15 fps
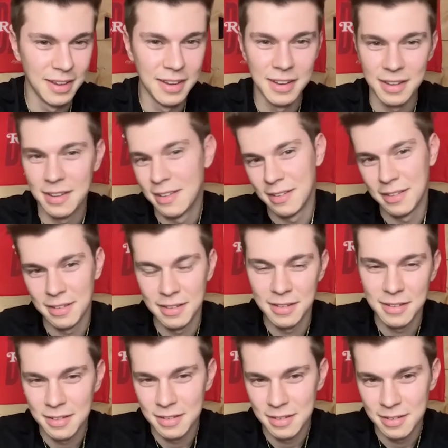in Ottawa.
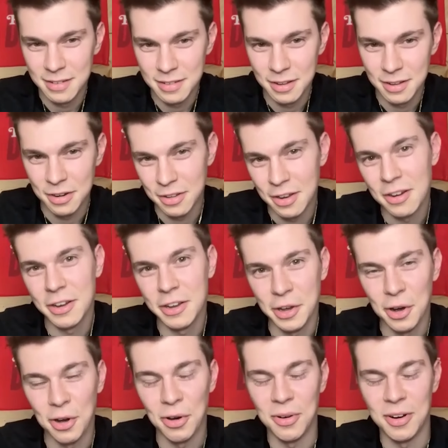There, there you
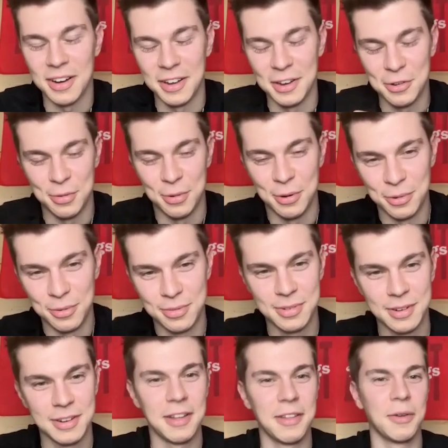go, uh, Drew.
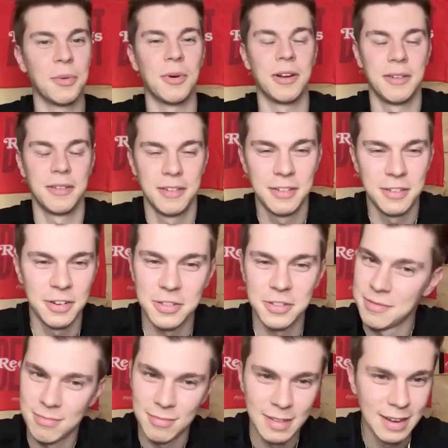Another one. Just
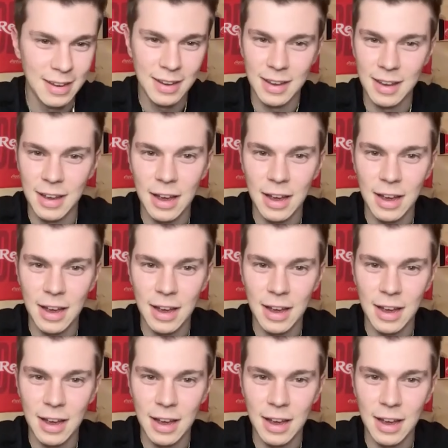headbutt.